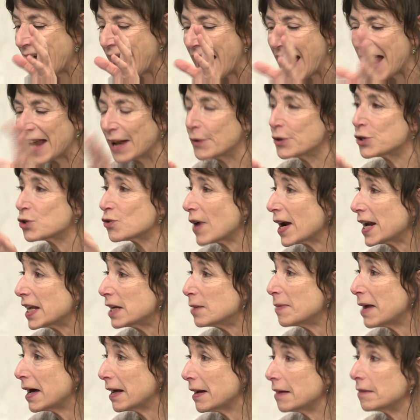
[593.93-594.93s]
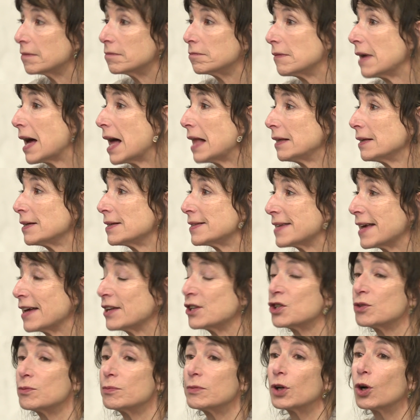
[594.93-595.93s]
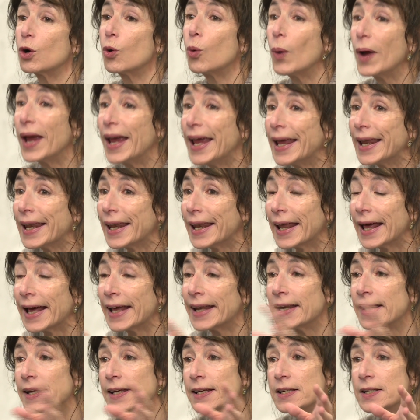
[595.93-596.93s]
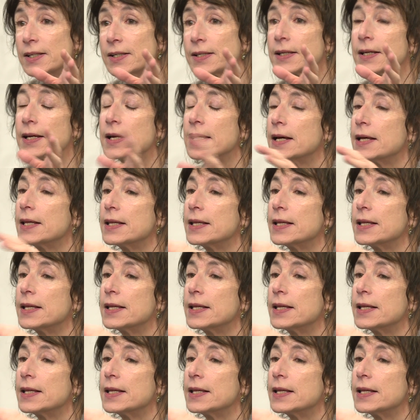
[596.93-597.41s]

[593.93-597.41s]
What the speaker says: And I was writing about Alexander McQueen and his